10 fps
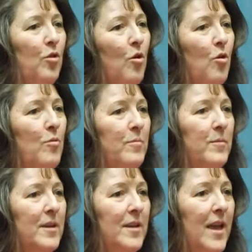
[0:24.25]

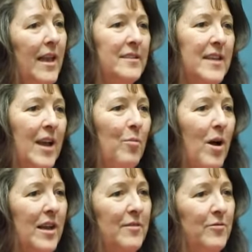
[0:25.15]
home had a
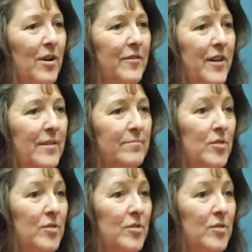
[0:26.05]
sidewalk in front of it,